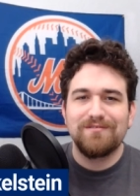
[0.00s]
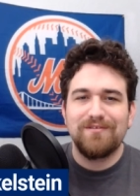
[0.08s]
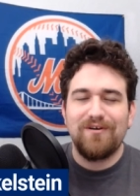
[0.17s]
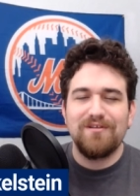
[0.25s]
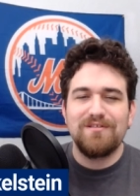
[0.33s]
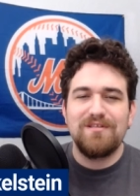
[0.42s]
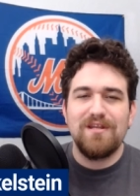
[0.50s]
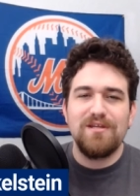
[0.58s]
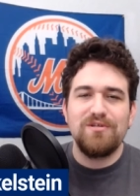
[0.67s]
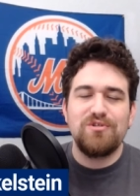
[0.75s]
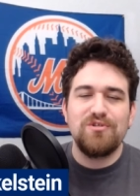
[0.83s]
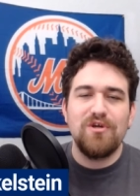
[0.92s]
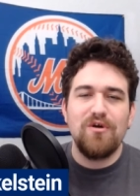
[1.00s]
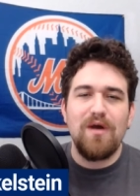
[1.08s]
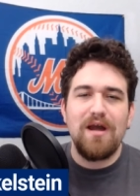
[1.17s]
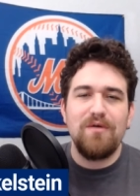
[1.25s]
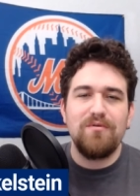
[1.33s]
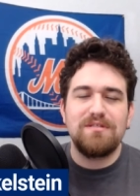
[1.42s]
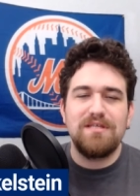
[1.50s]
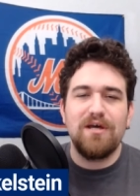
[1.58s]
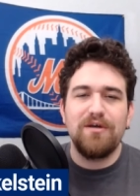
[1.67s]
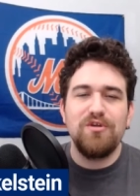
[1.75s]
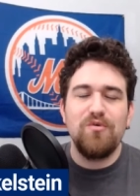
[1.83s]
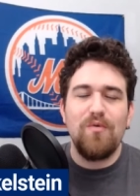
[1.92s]
On today's show, I will
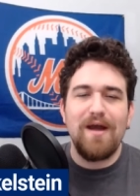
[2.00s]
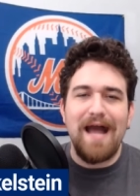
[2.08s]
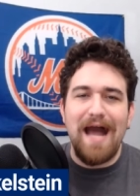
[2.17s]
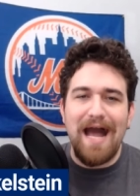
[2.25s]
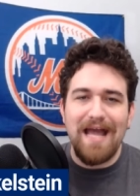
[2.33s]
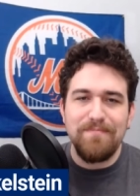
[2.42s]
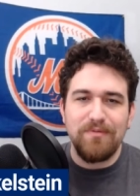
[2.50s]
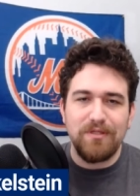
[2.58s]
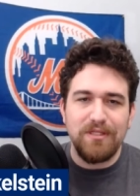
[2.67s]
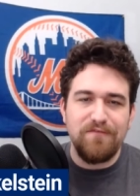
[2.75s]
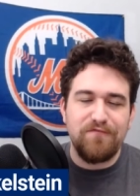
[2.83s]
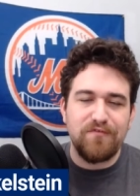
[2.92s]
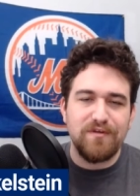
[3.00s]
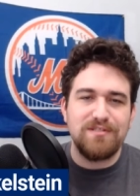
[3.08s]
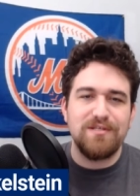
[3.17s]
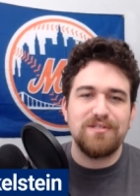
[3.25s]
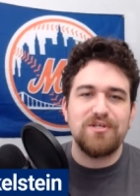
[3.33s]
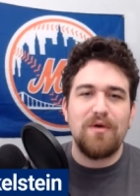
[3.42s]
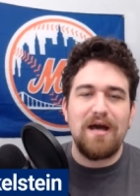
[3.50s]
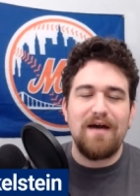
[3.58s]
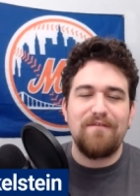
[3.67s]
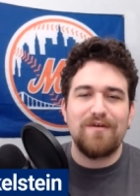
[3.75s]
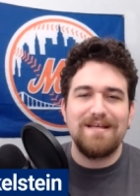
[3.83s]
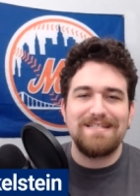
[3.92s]
tell you why I believe Francisco
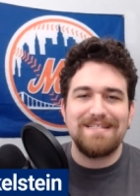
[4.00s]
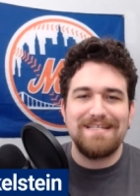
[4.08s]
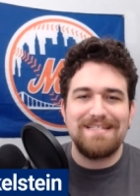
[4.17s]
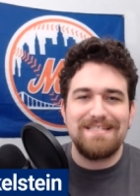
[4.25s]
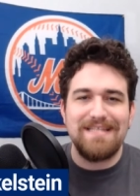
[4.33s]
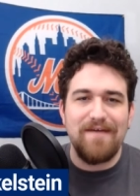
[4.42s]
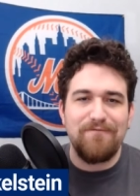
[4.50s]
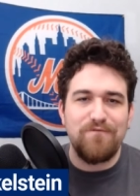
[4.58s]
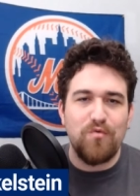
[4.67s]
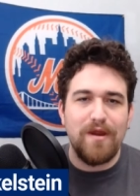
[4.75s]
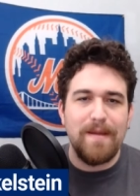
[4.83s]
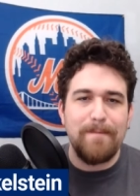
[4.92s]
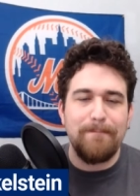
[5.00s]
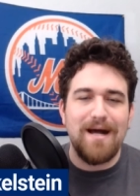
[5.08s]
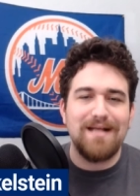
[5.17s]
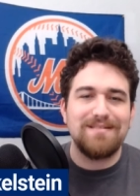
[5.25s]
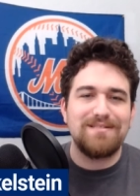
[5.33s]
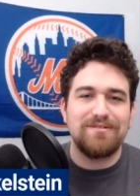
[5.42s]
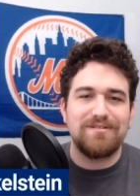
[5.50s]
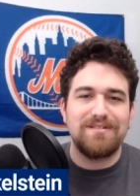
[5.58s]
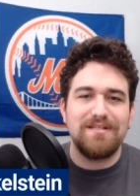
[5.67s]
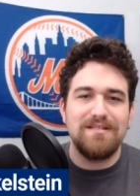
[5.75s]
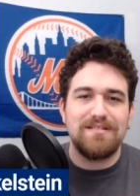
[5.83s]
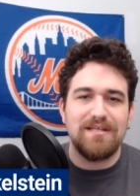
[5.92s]
Alvarez is set for a monster
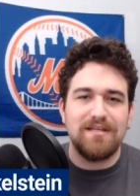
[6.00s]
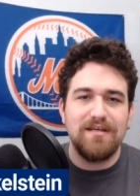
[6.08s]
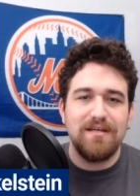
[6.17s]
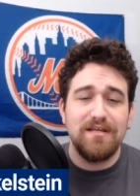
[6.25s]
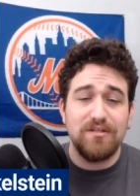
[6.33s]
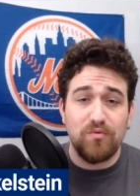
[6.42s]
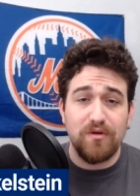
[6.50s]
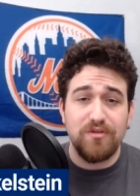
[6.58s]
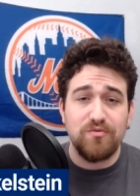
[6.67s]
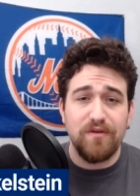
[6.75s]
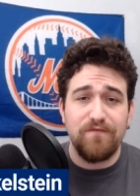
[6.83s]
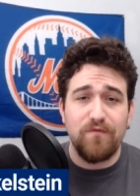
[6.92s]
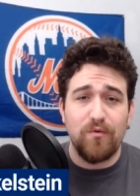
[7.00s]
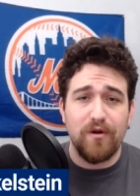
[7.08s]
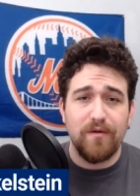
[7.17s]
season in 2024.